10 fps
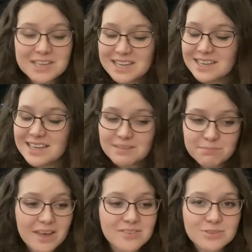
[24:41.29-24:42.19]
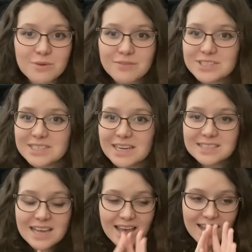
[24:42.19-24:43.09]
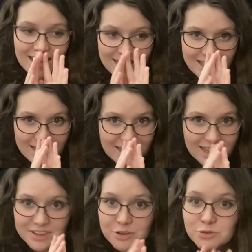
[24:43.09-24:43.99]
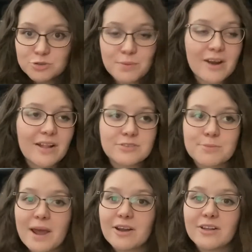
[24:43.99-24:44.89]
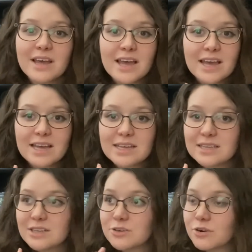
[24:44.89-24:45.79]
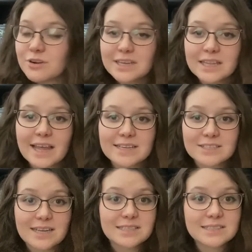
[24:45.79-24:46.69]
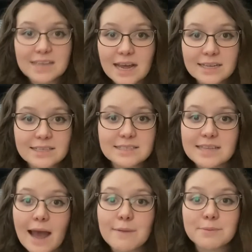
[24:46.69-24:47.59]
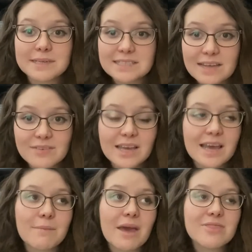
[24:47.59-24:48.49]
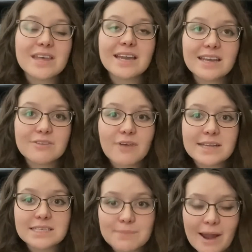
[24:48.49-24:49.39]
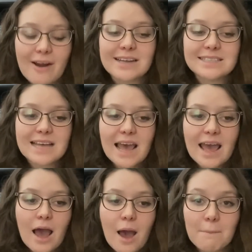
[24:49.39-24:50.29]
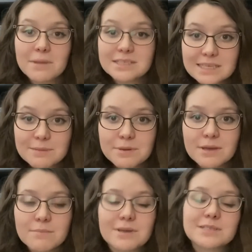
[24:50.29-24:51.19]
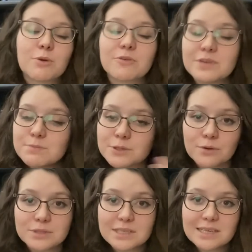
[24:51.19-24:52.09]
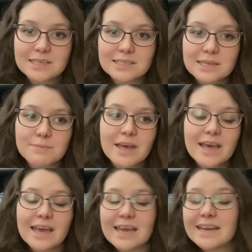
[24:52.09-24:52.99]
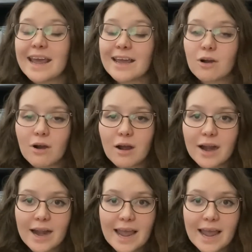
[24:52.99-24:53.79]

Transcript: He bathes in the river Styx. He goes through battle after battle. The girl he likes gets stabbed by saving him, and then he finds his parents asleep, because Morpheus put the whole city to sleep, in a car.